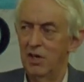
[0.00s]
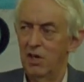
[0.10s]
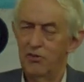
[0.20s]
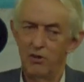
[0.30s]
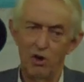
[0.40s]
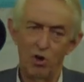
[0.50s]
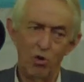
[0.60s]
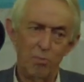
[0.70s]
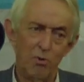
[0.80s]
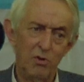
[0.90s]
So the
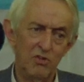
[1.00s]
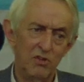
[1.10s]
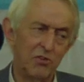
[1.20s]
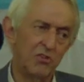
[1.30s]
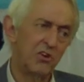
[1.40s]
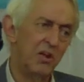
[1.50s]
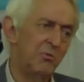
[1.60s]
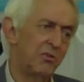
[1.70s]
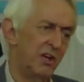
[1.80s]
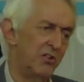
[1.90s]
whole point is the
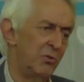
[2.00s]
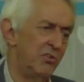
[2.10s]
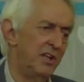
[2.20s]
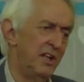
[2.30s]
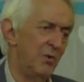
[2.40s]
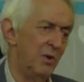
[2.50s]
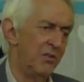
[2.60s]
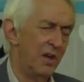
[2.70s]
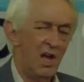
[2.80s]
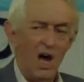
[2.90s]
timescales we're dealing
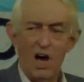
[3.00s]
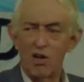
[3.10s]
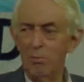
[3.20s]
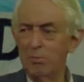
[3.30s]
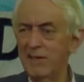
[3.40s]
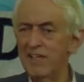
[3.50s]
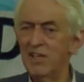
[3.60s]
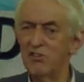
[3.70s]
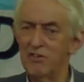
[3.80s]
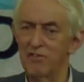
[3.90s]
with are
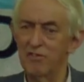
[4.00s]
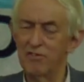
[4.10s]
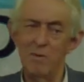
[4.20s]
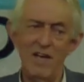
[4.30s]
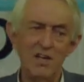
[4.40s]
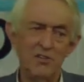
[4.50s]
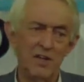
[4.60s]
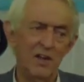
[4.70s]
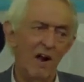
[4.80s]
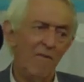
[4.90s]
completely different from
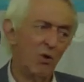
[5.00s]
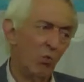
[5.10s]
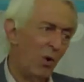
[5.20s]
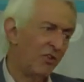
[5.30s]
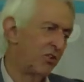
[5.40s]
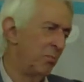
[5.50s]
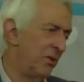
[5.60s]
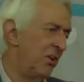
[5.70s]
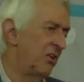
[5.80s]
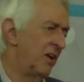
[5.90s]
anything that Western
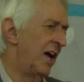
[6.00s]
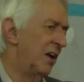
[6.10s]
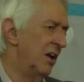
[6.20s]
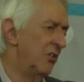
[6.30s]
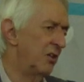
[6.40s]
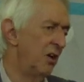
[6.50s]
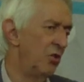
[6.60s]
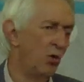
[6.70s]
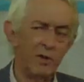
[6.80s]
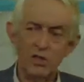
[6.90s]
political analysts are
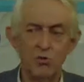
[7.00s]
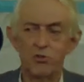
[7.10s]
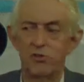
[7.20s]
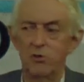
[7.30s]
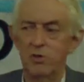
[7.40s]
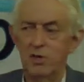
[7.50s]
normally used to.